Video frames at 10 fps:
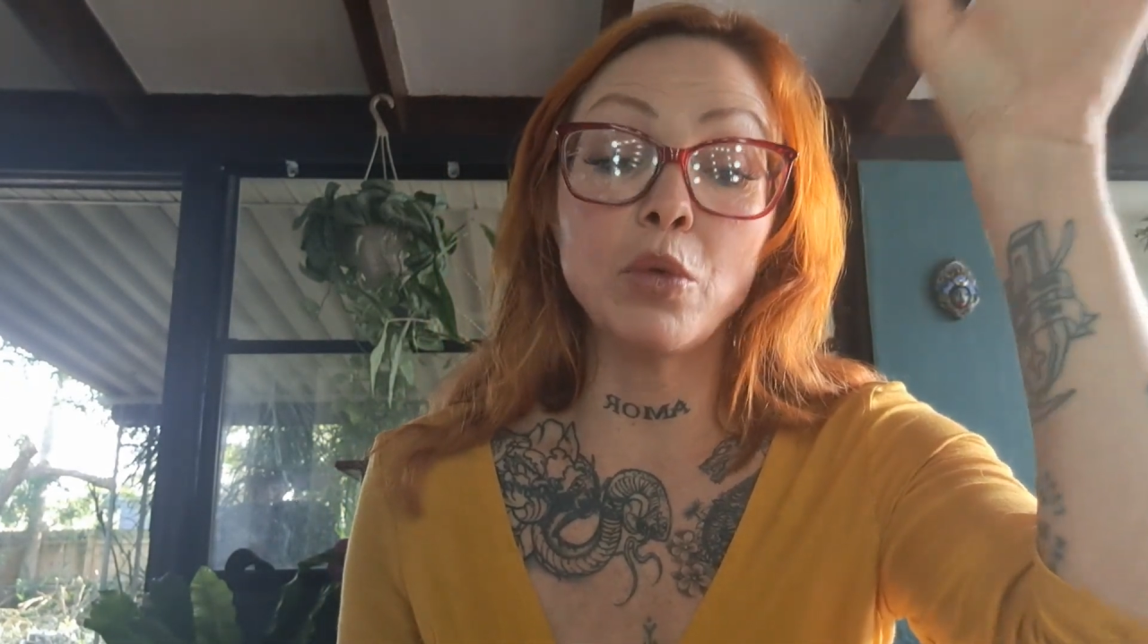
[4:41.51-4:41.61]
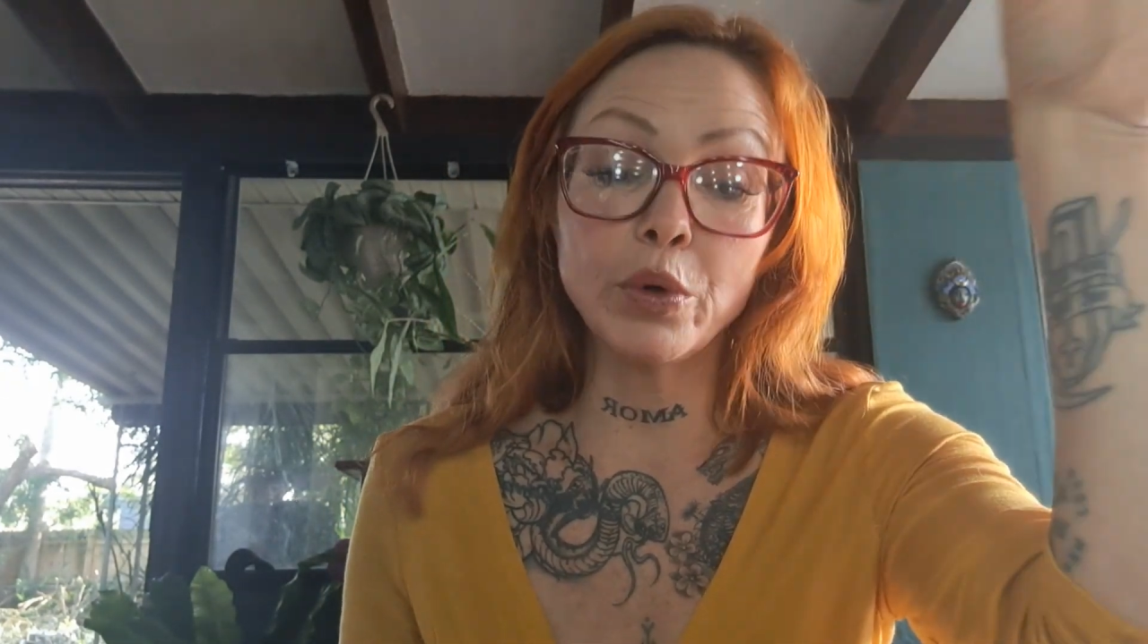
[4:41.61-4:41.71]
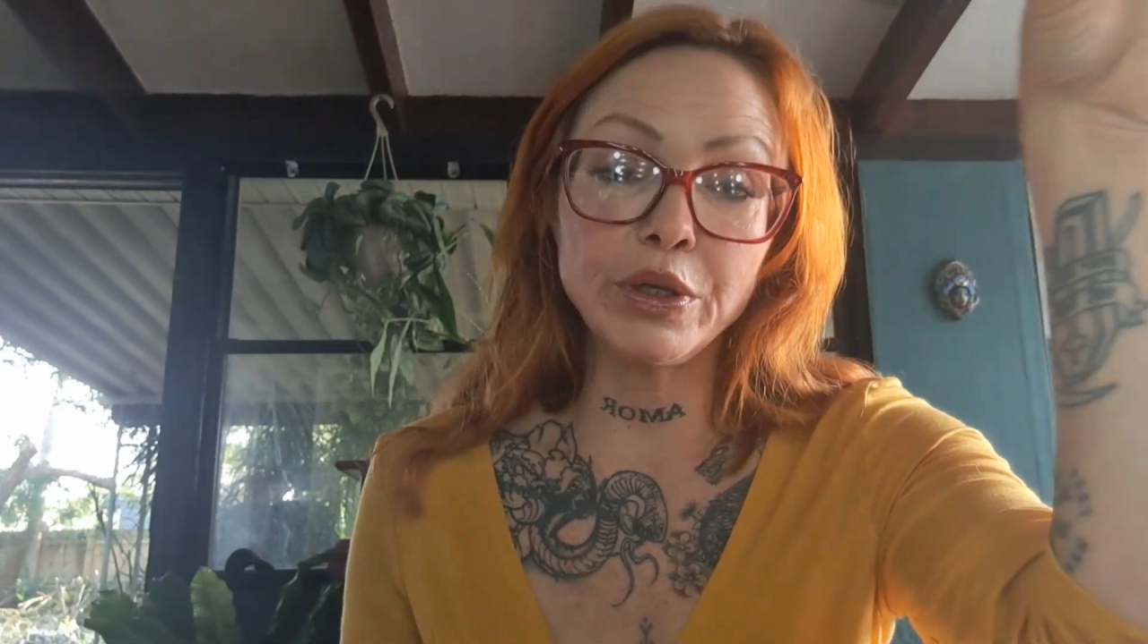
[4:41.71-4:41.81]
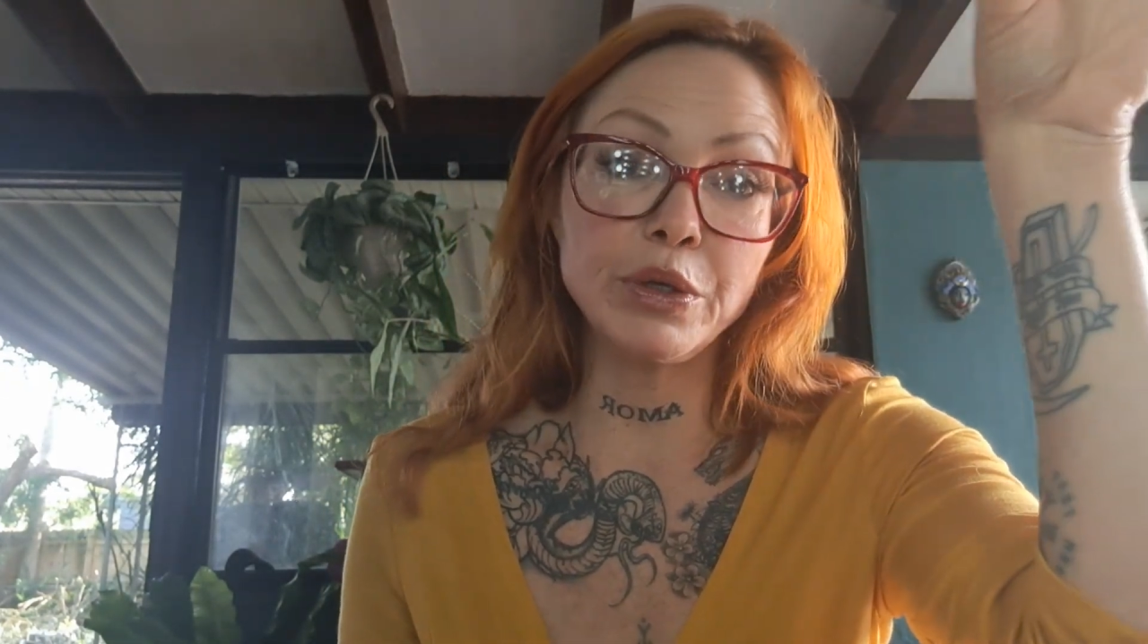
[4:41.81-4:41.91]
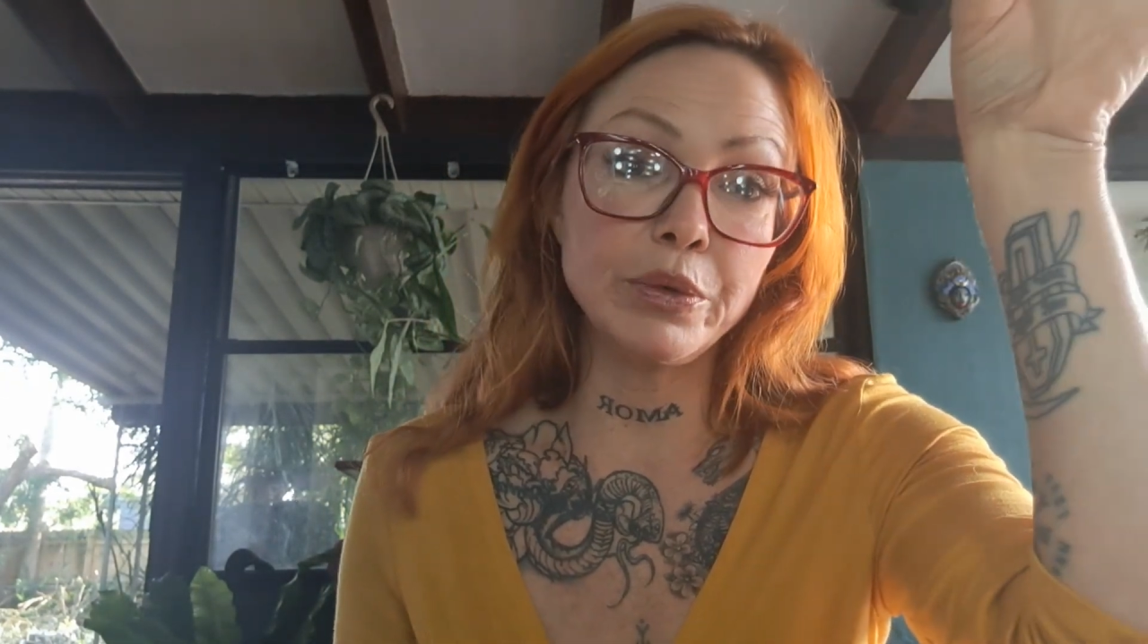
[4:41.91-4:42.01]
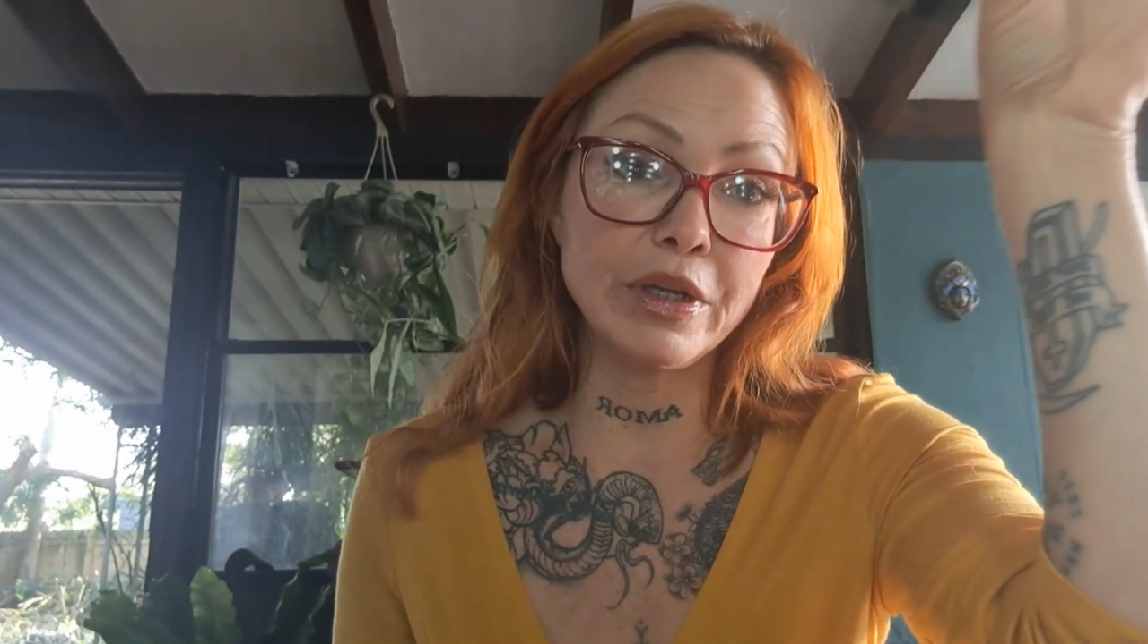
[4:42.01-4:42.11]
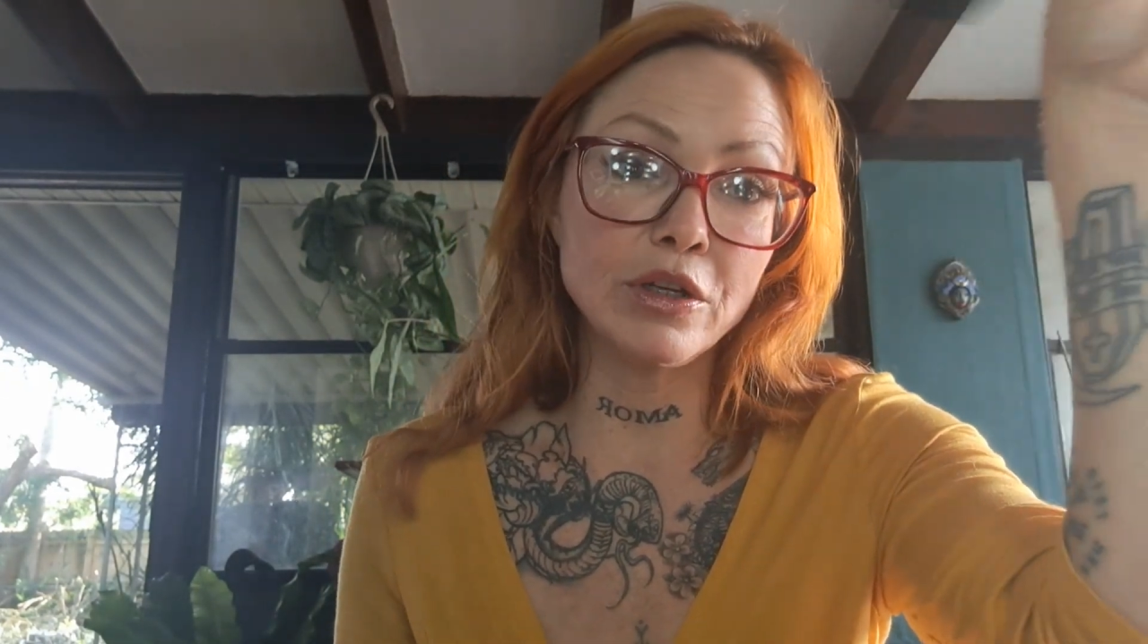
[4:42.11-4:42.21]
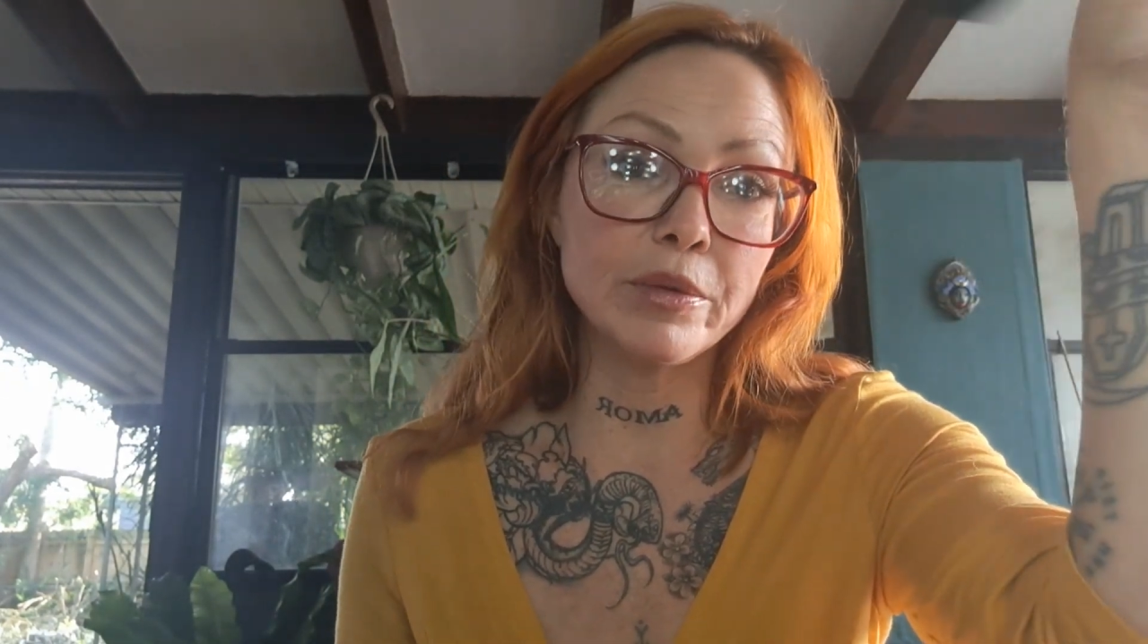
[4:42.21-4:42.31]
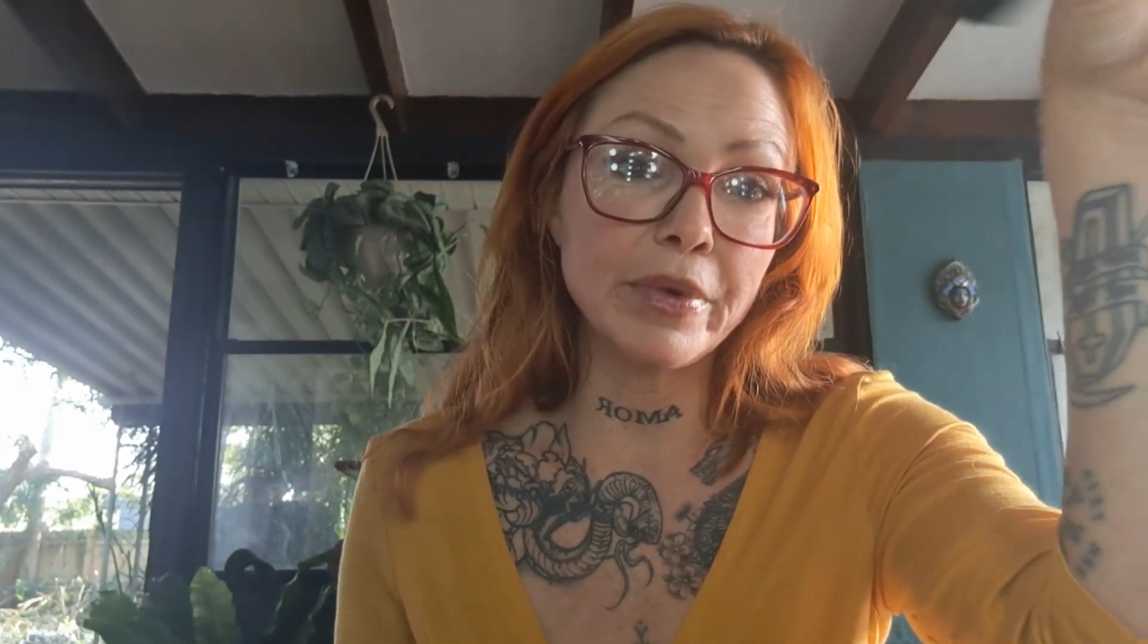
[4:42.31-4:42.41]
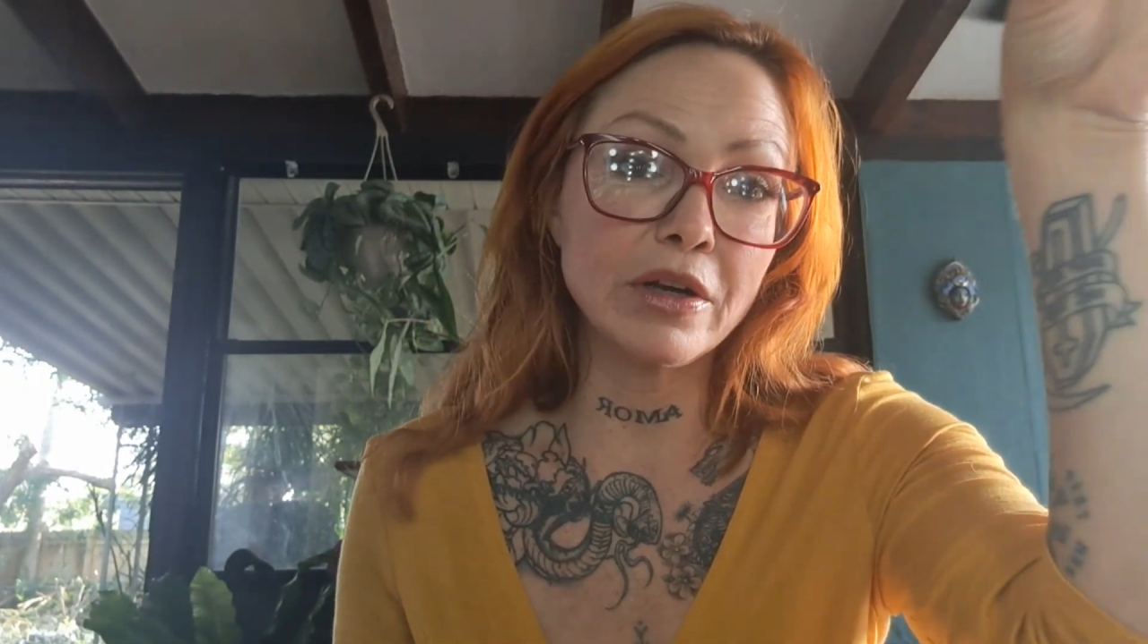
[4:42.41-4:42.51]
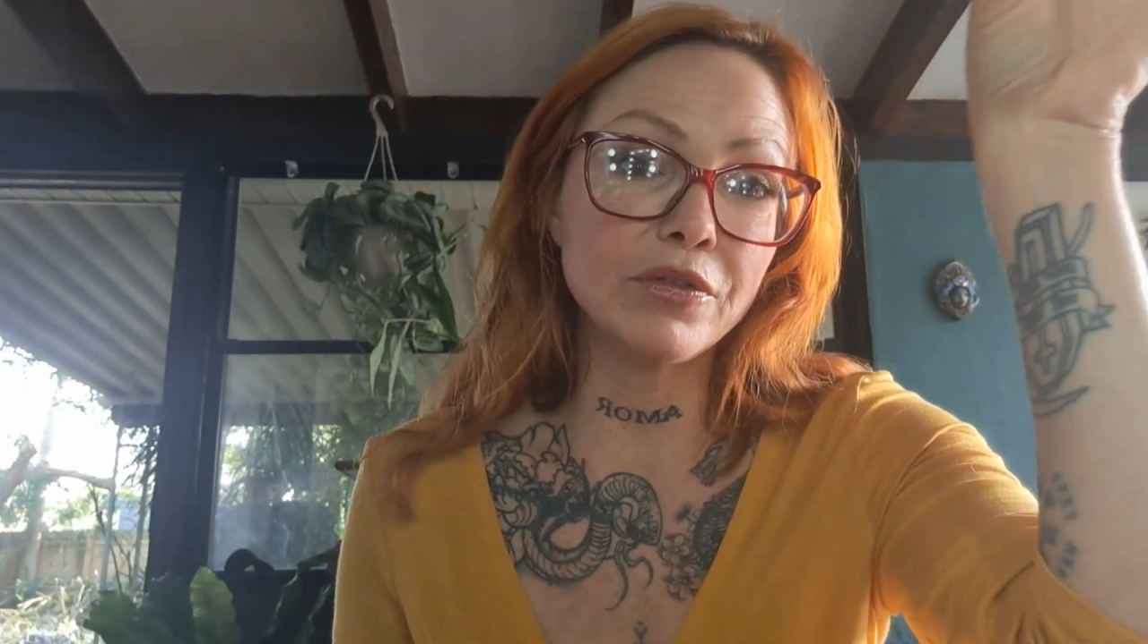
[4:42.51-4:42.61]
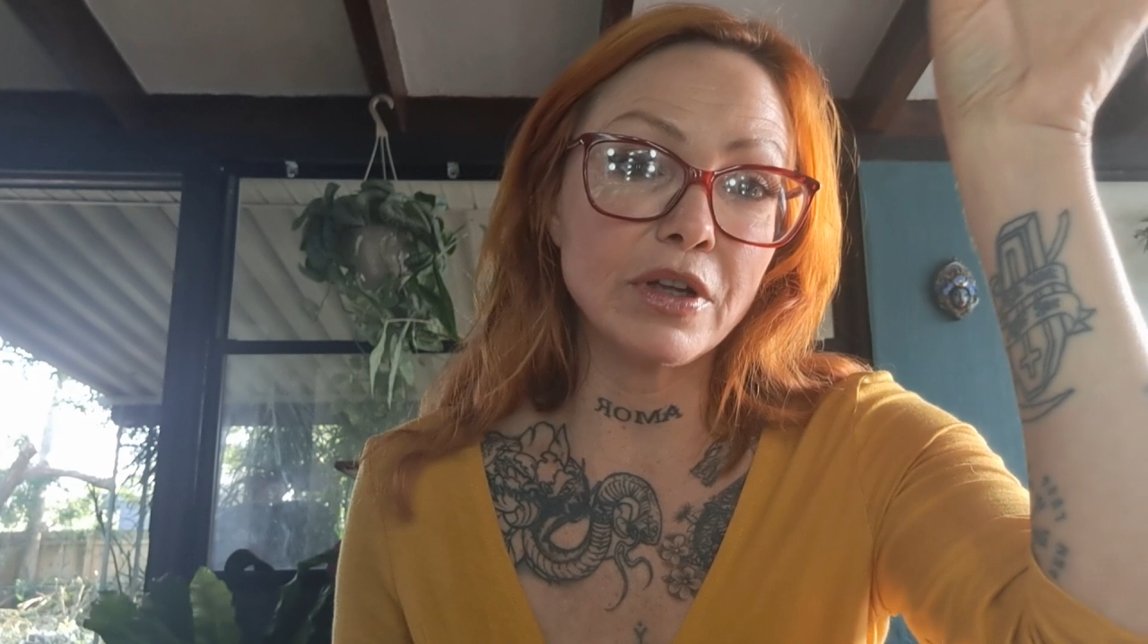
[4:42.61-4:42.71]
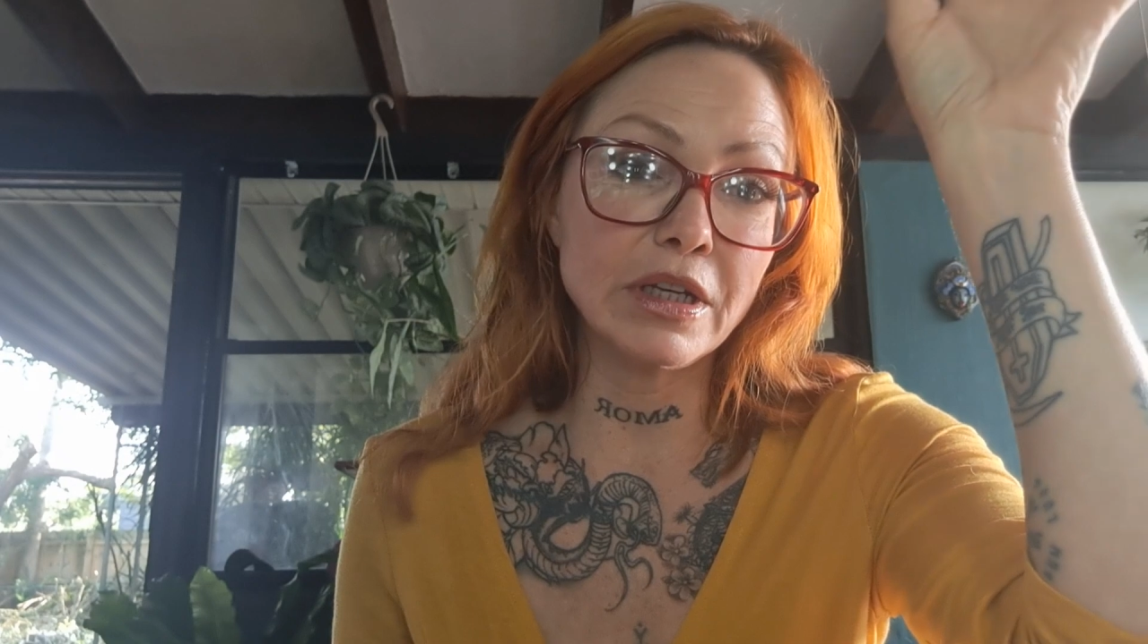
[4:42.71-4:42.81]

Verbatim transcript: for you in your benefit